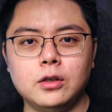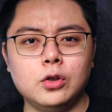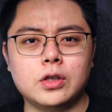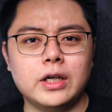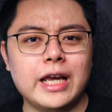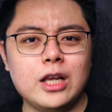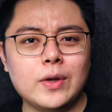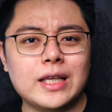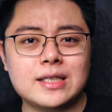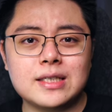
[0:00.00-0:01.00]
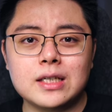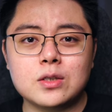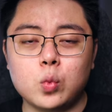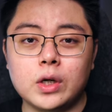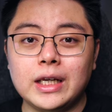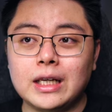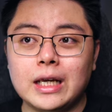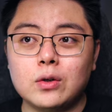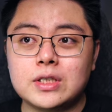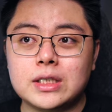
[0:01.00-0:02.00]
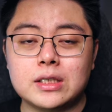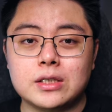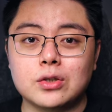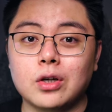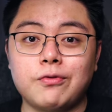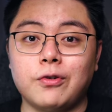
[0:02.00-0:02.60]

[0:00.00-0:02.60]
Look, anyone that says working in 9-to-6 is not